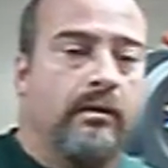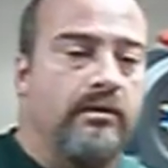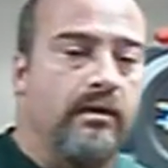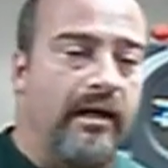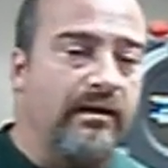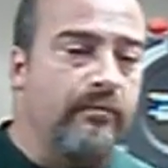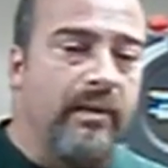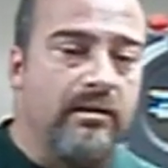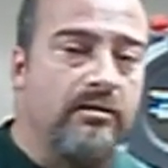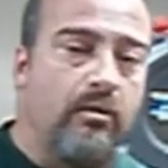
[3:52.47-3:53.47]
So that's
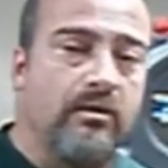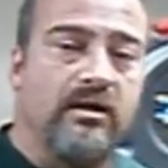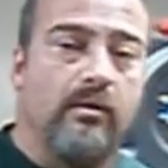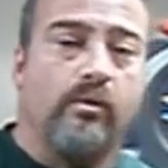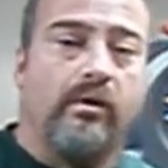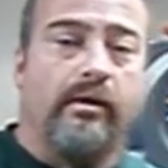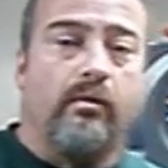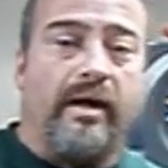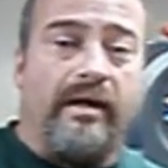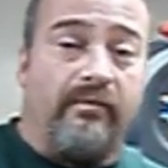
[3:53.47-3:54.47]
about as long as I'm willing
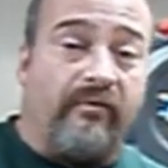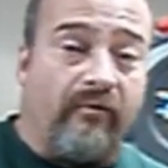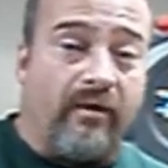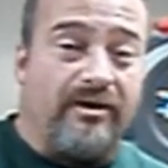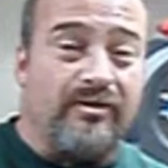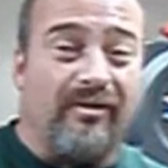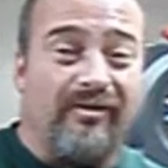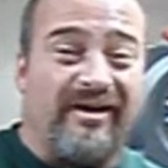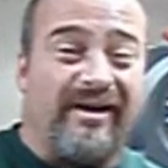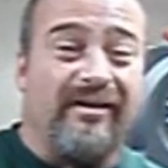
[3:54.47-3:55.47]
to wait before I start
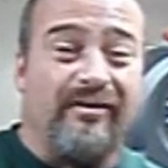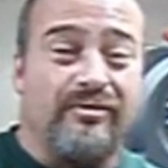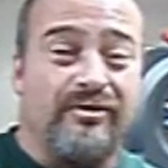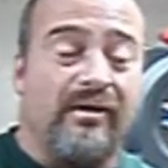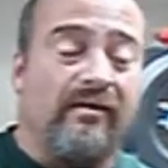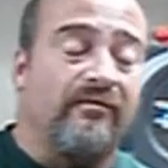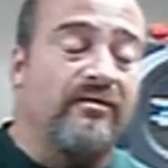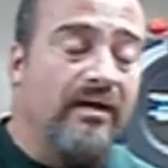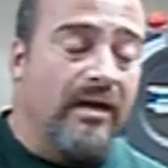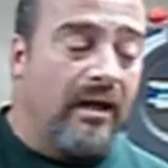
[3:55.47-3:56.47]
looking at other
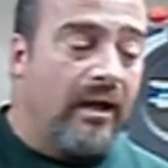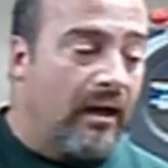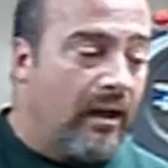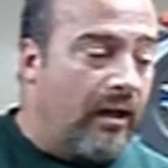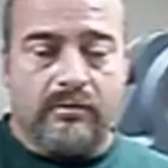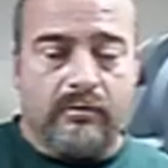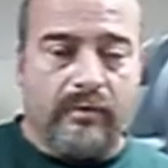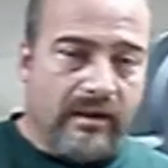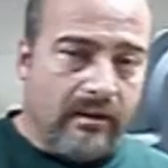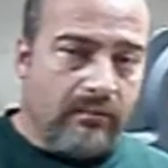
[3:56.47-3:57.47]
stoves. So
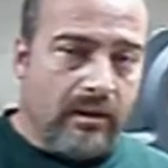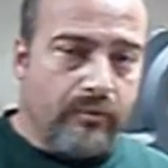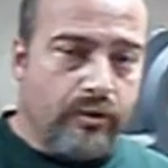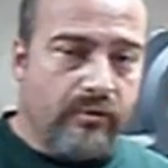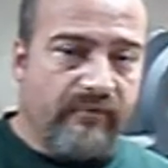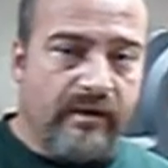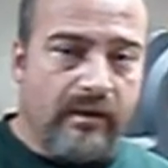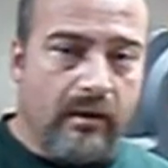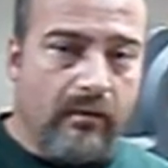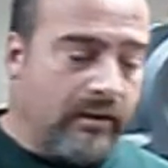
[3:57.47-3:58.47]
when it came time to shoot
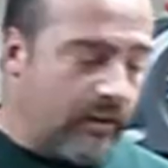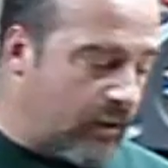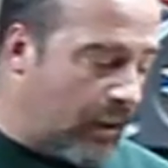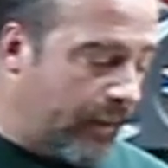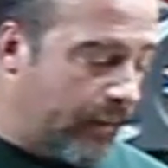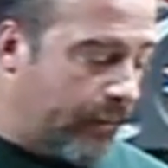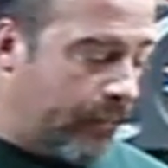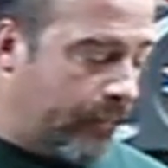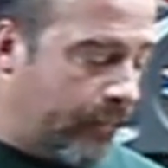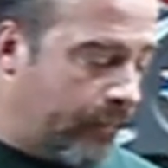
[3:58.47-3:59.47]
video, I decided,
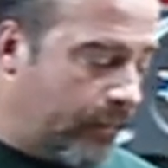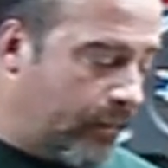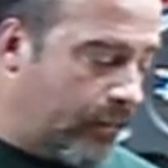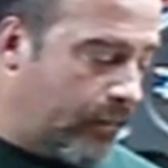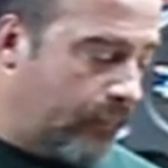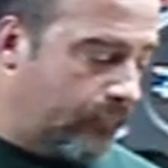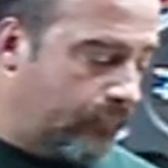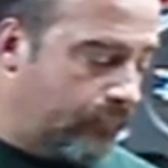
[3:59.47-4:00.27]
I'm